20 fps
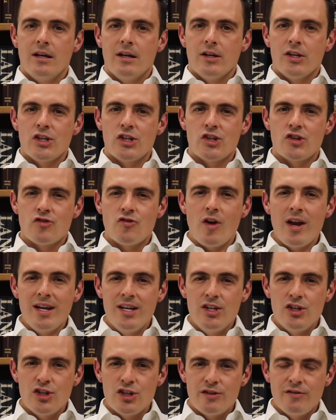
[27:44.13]

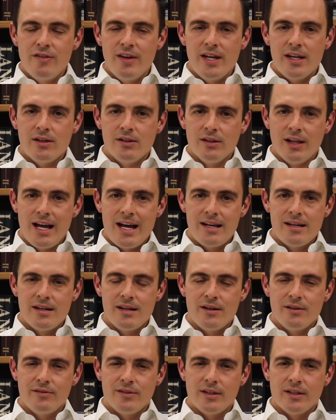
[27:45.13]
Strangest vehicle
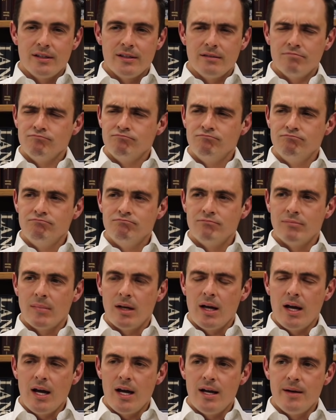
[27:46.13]
handover.
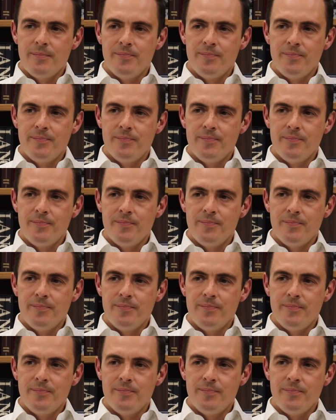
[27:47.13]
I